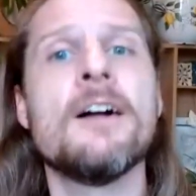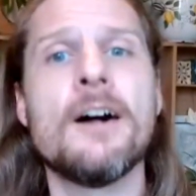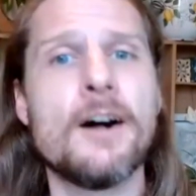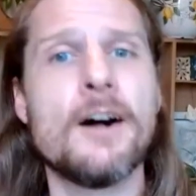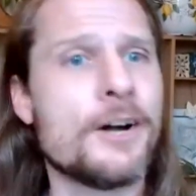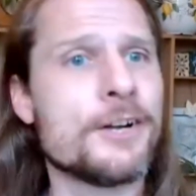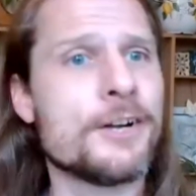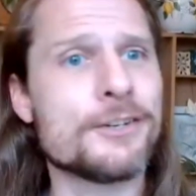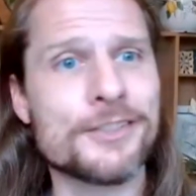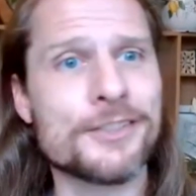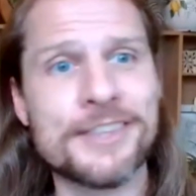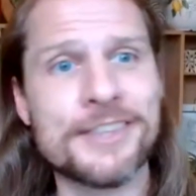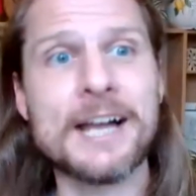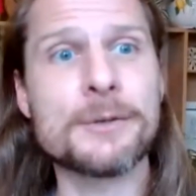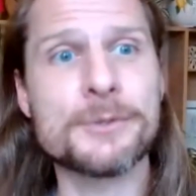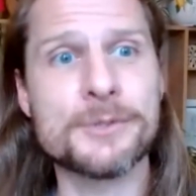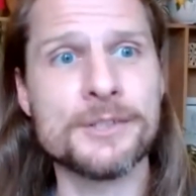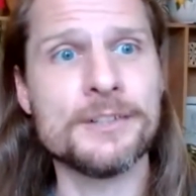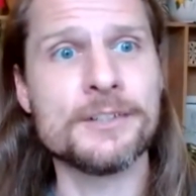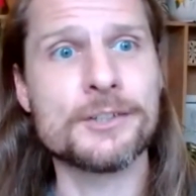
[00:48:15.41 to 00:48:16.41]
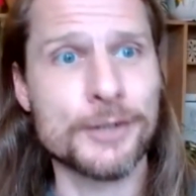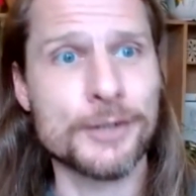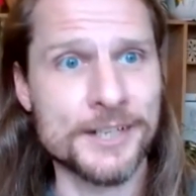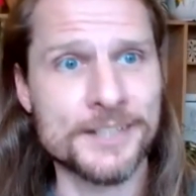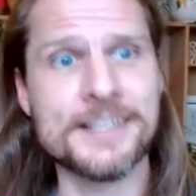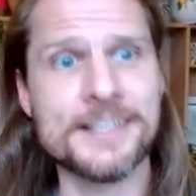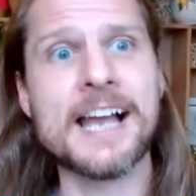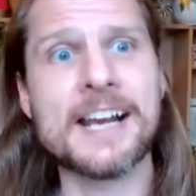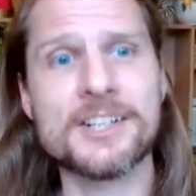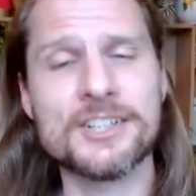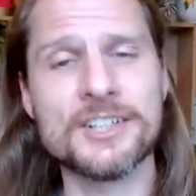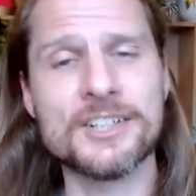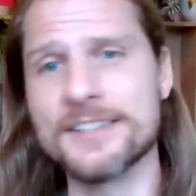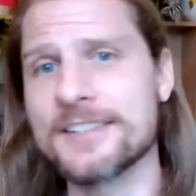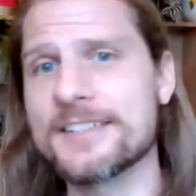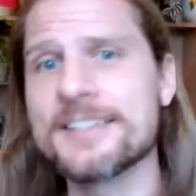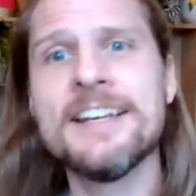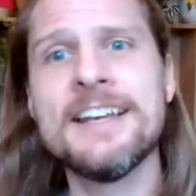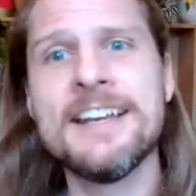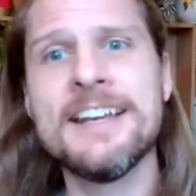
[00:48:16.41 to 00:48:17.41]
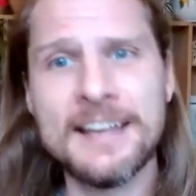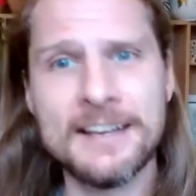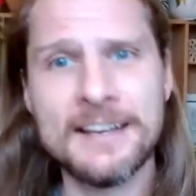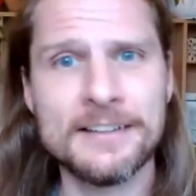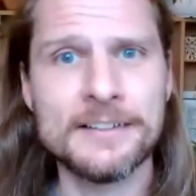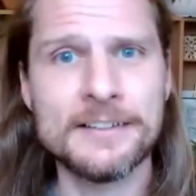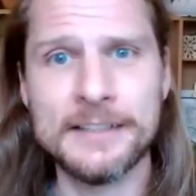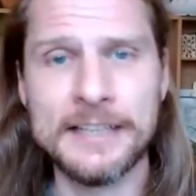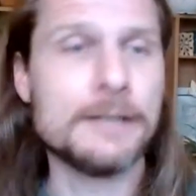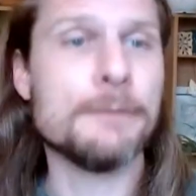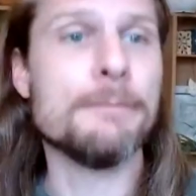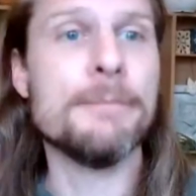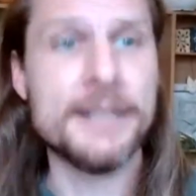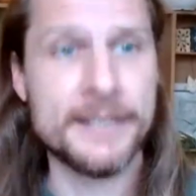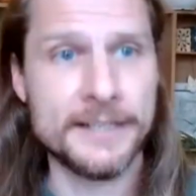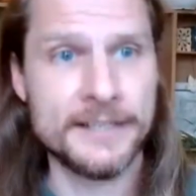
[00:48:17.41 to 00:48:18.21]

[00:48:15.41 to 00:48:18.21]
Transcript: 100,000 transactions in a